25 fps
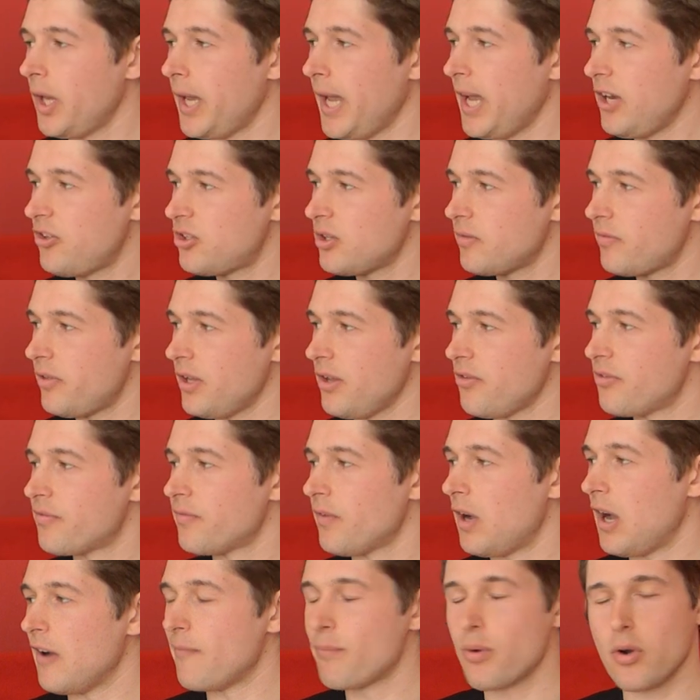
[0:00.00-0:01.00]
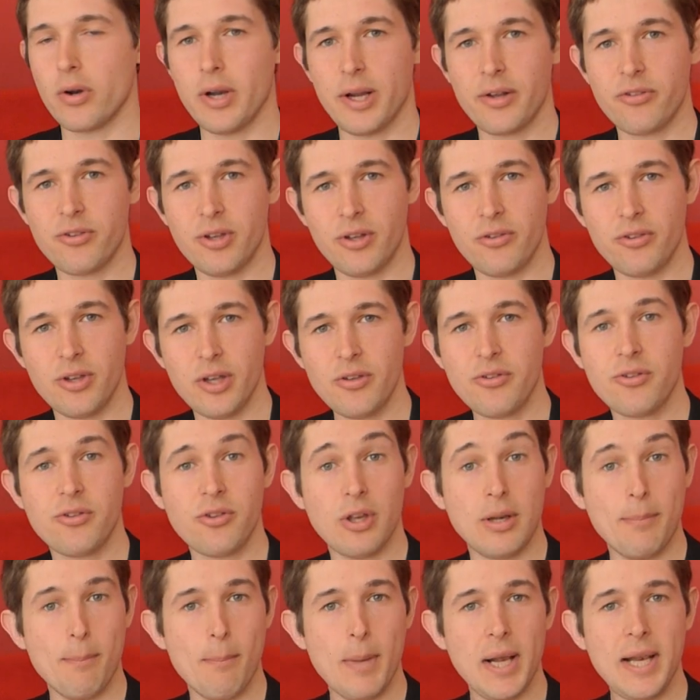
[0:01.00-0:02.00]
Each of these five products
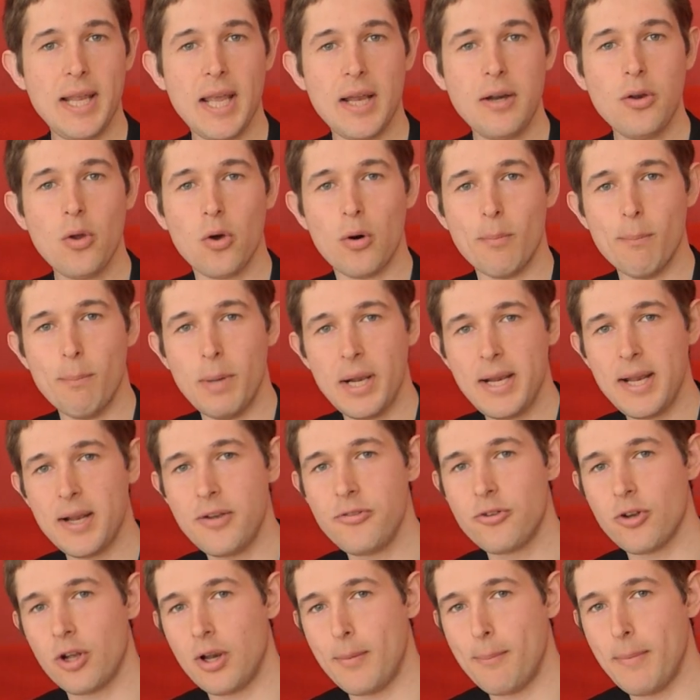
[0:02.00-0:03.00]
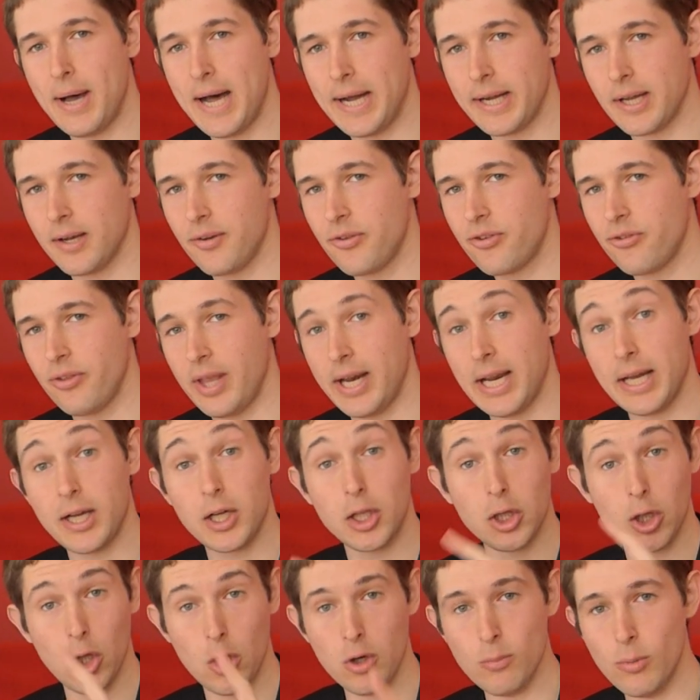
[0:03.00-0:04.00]
exists in million or billion dollar markets that are
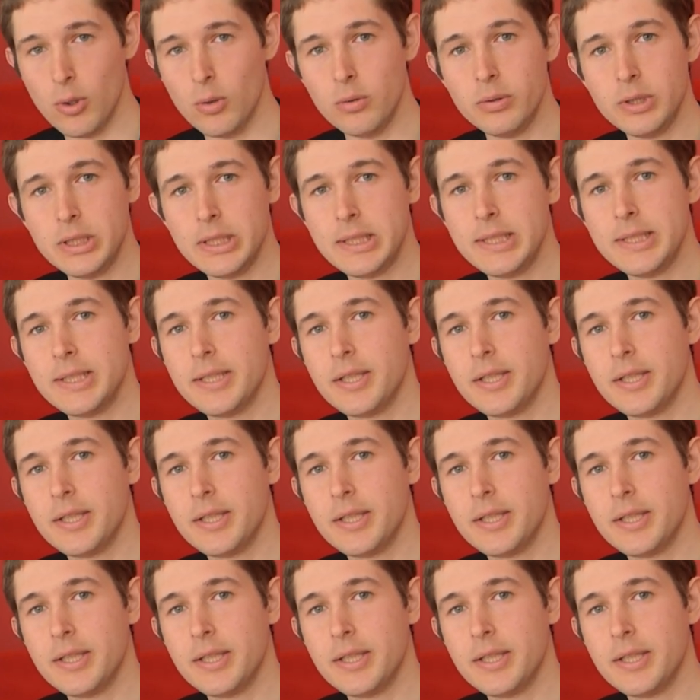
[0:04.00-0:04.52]
global.